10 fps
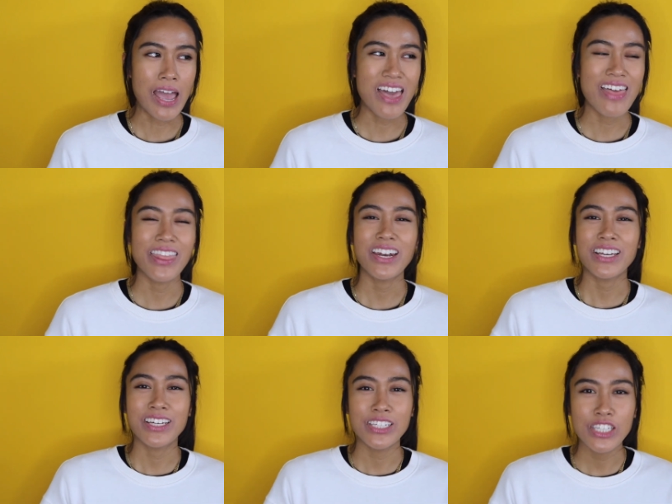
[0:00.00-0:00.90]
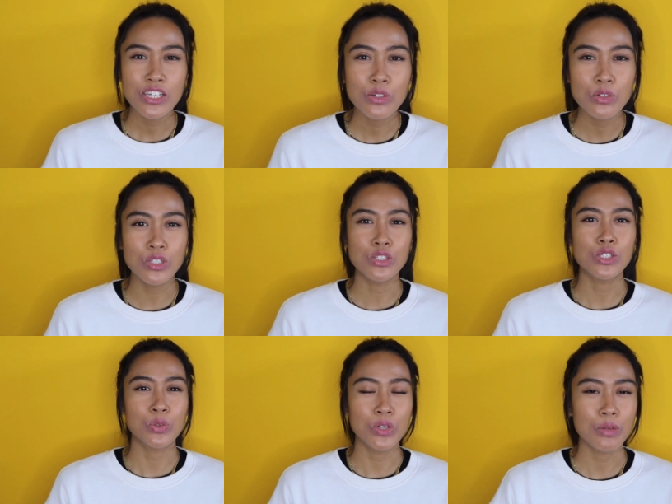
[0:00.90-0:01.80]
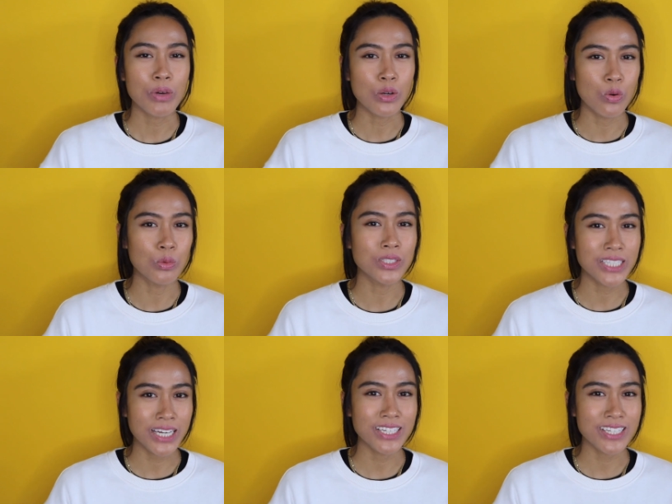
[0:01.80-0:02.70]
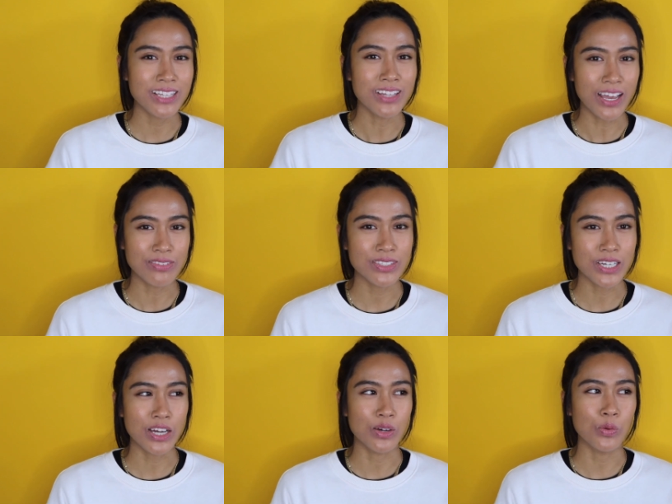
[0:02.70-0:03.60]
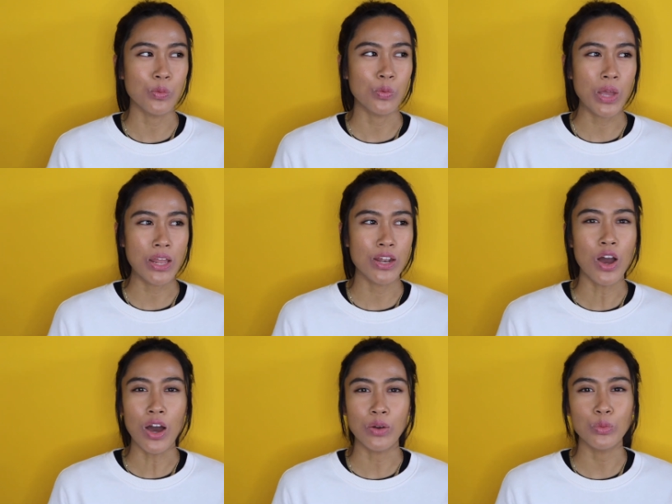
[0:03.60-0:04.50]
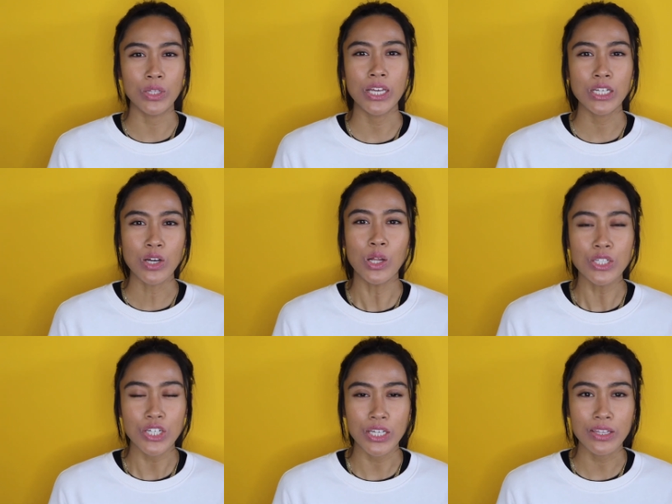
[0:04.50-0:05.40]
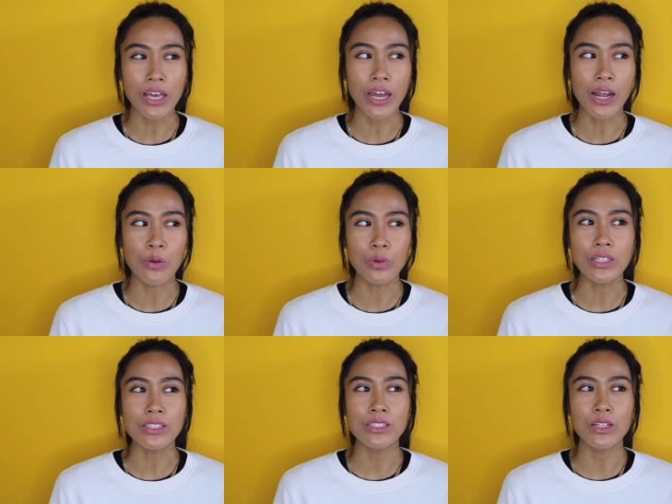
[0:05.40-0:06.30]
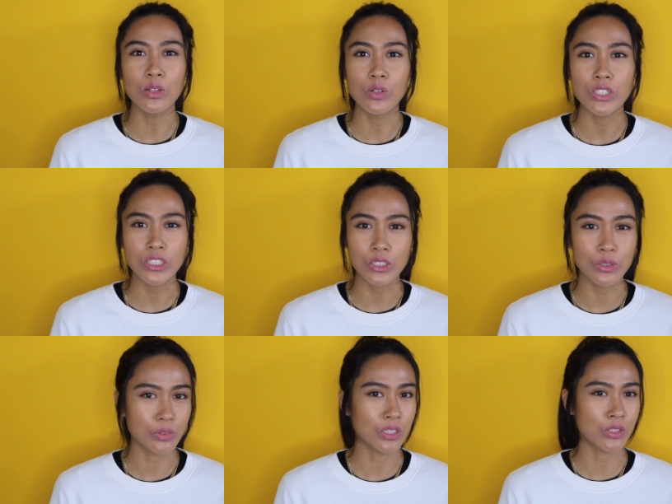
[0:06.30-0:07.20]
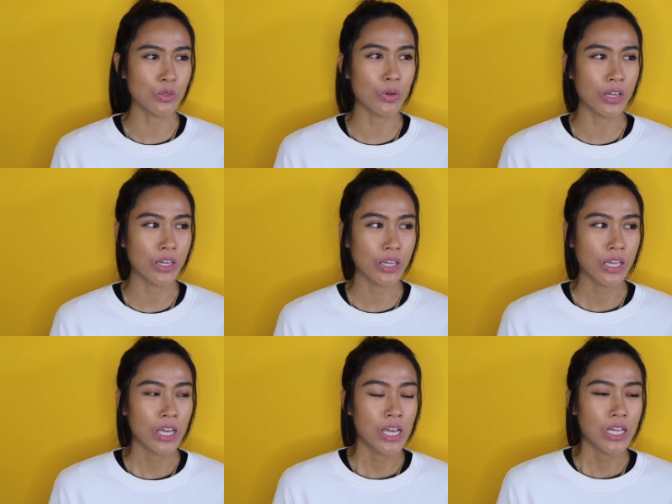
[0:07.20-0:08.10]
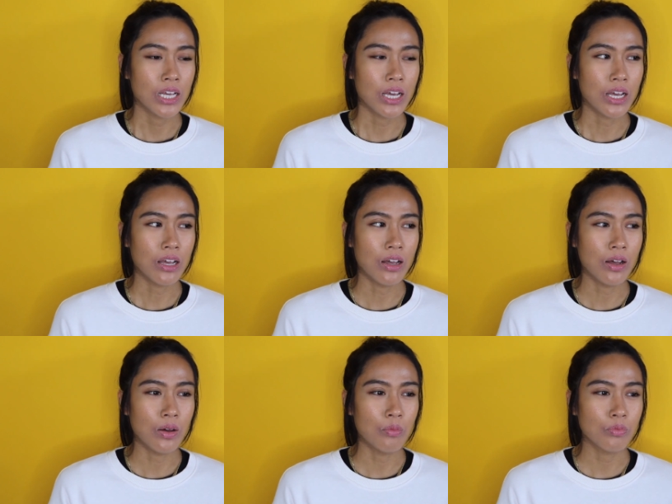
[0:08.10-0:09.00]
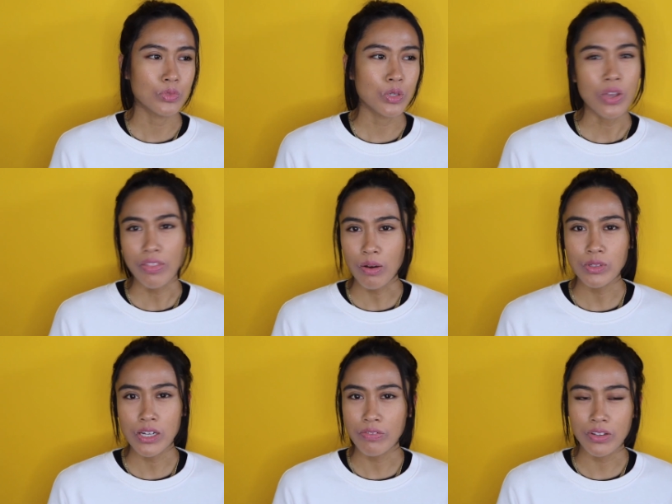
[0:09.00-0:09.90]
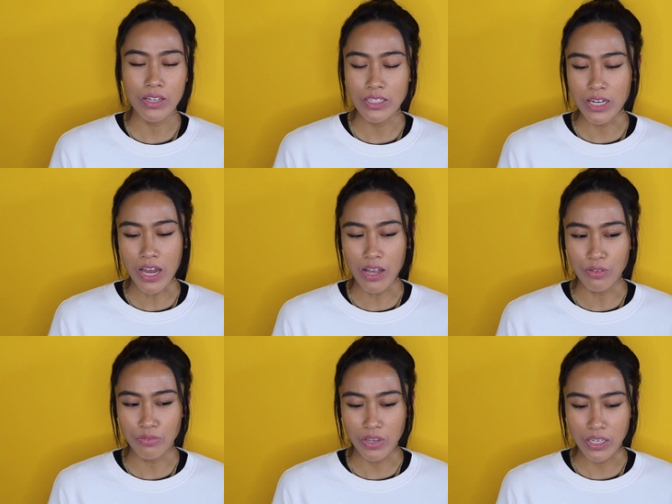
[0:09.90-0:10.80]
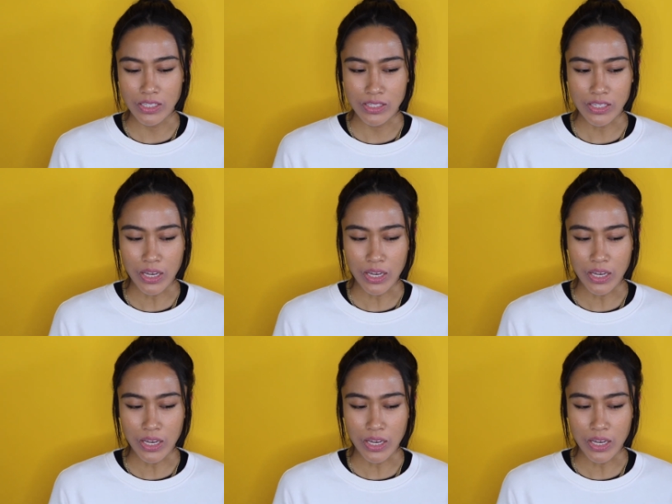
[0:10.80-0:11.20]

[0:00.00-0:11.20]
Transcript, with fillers: And then I continued doing my normal day to day lifestyle, not really acknowledging that I was allergic to gluten and soy. Um, so yeah, that was definitely a denial phase.